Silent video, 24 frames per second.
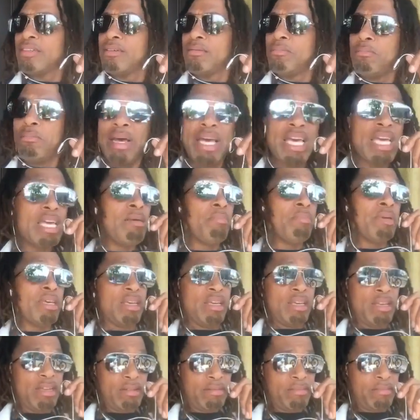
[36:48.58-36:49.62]

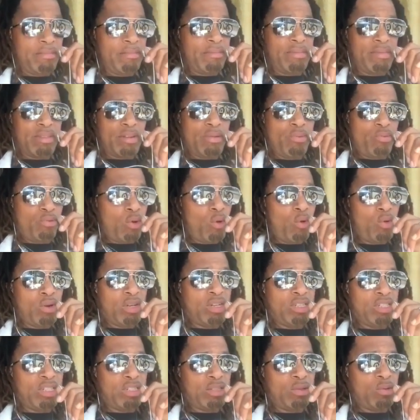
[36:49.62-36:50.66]
Maybe
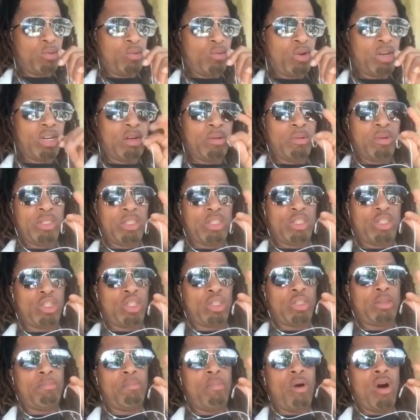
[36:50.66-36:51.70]
Roland is one of those
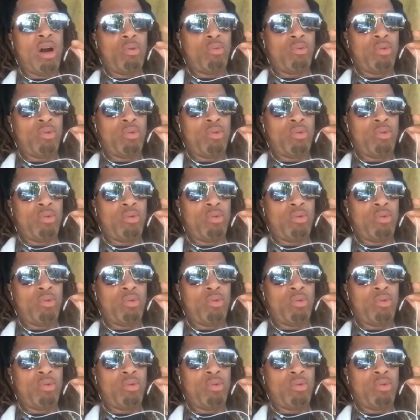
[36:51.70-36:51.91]
smart